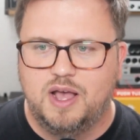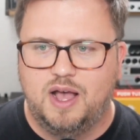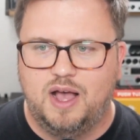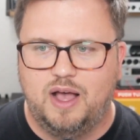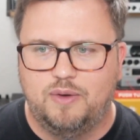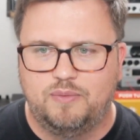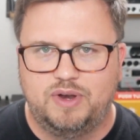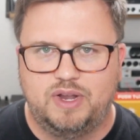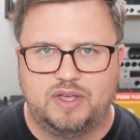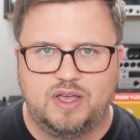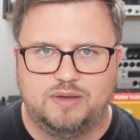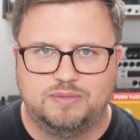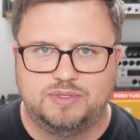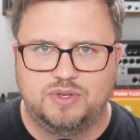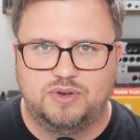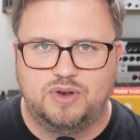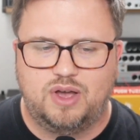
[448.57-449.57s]
Uh, when it
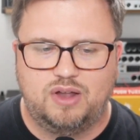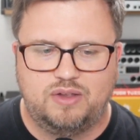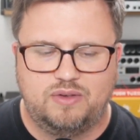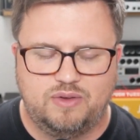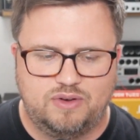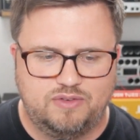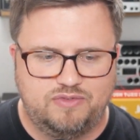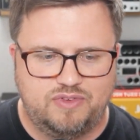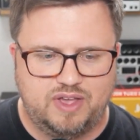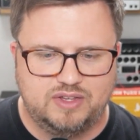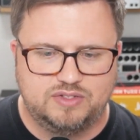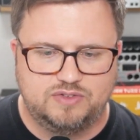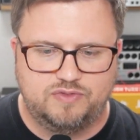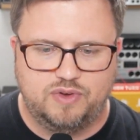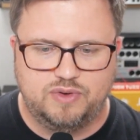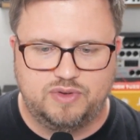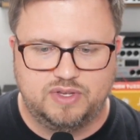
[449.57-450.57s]
comes to an audio interface,
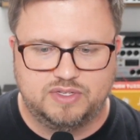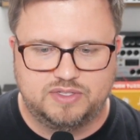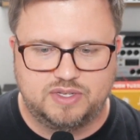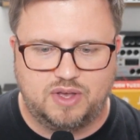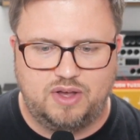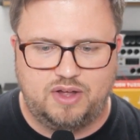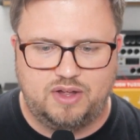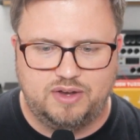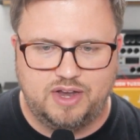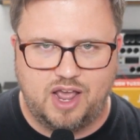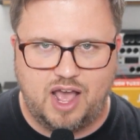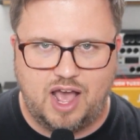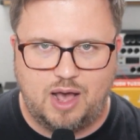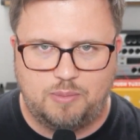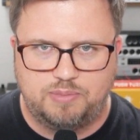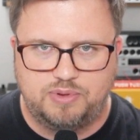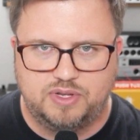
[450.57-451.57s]
focus on
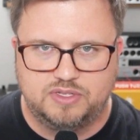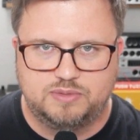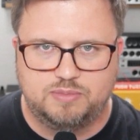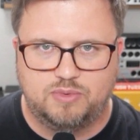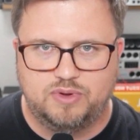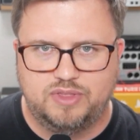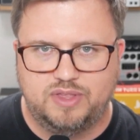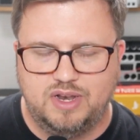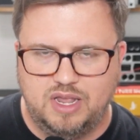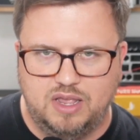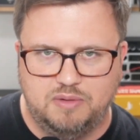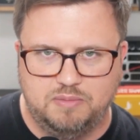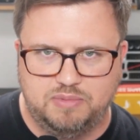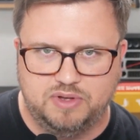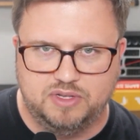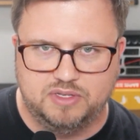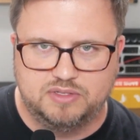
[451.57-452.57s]
outputs more than
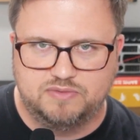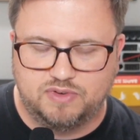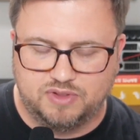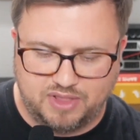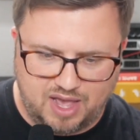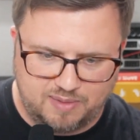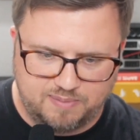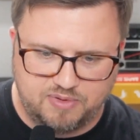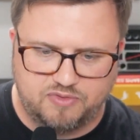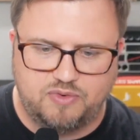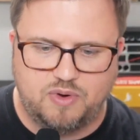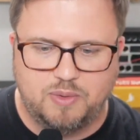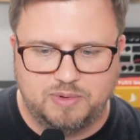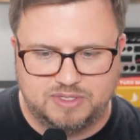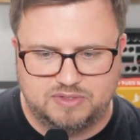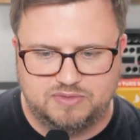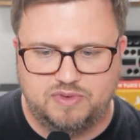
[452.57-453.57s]
inputs. For live
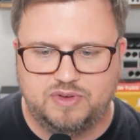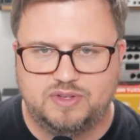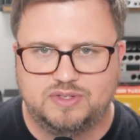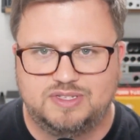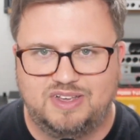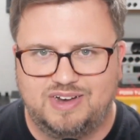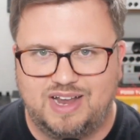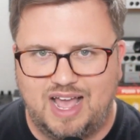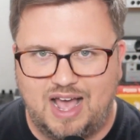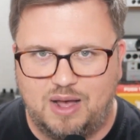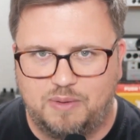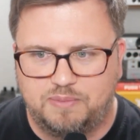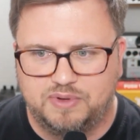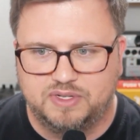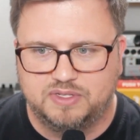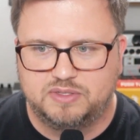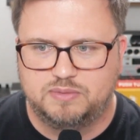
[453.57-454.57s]
performance, focus on
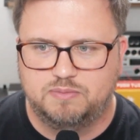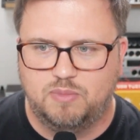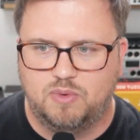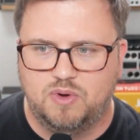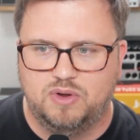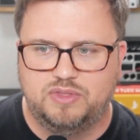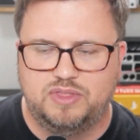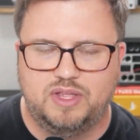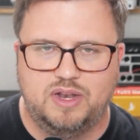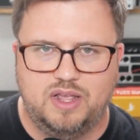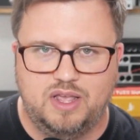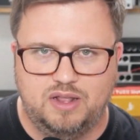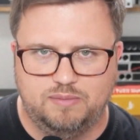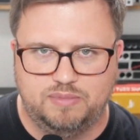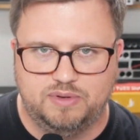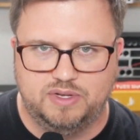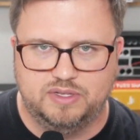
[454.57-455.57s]
outputs more than
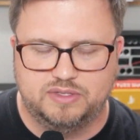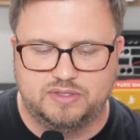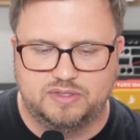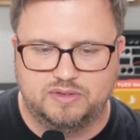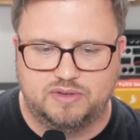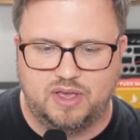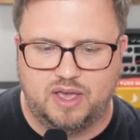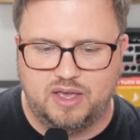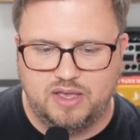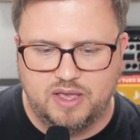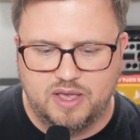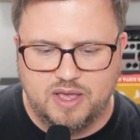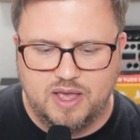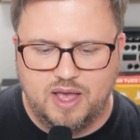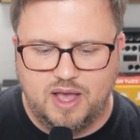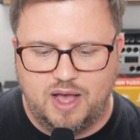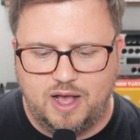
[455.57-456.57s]
inputs. Okay,
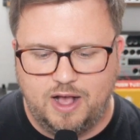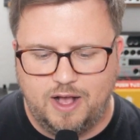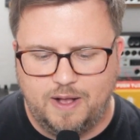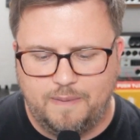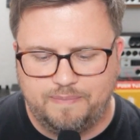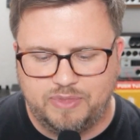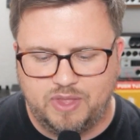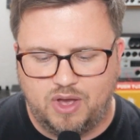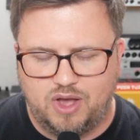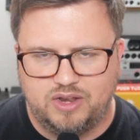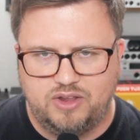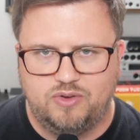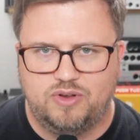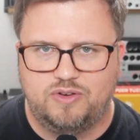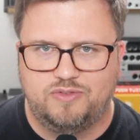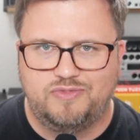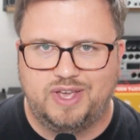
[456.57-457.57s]
um,
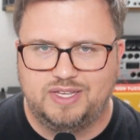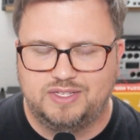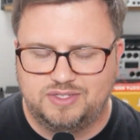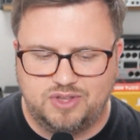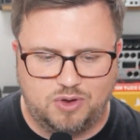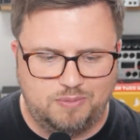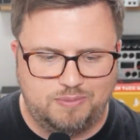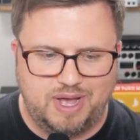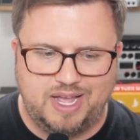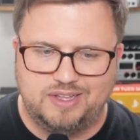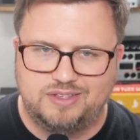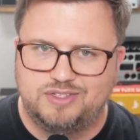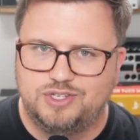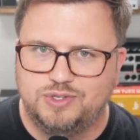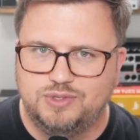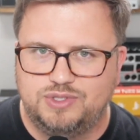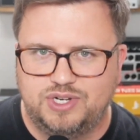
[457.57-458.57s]
audio interface. Don't buy a
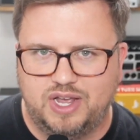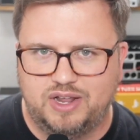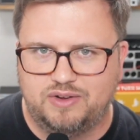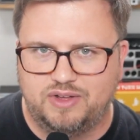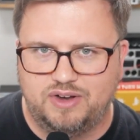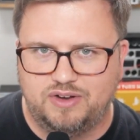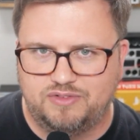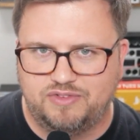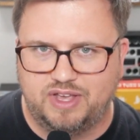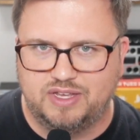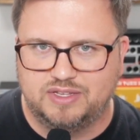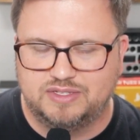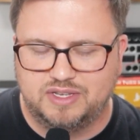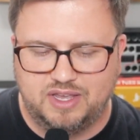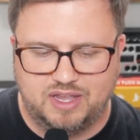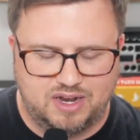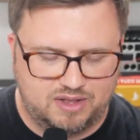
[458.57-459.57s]
two channel interface.
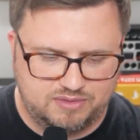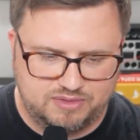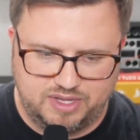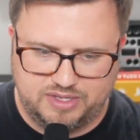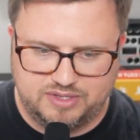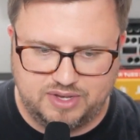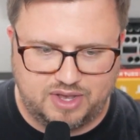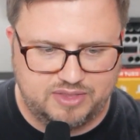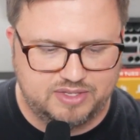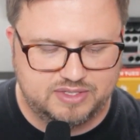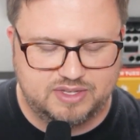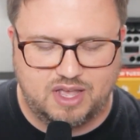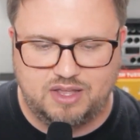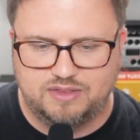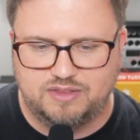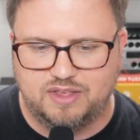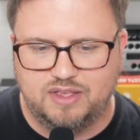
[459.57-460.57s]
Again, I'll link to all this
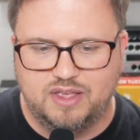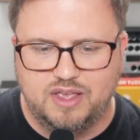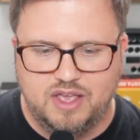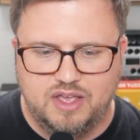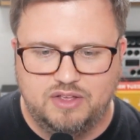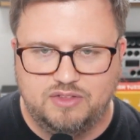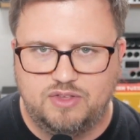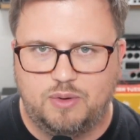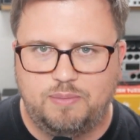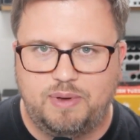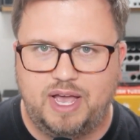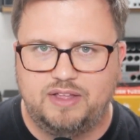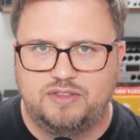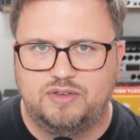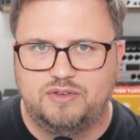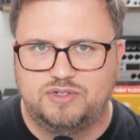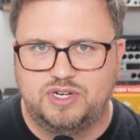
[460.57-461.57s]
content. Don't buy a
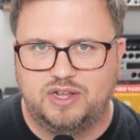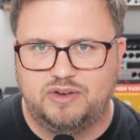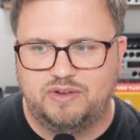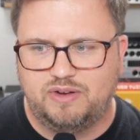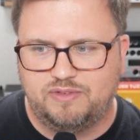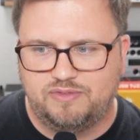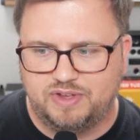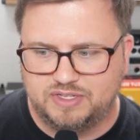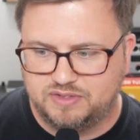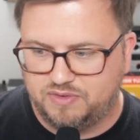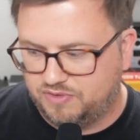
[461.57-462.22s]
two channel interface.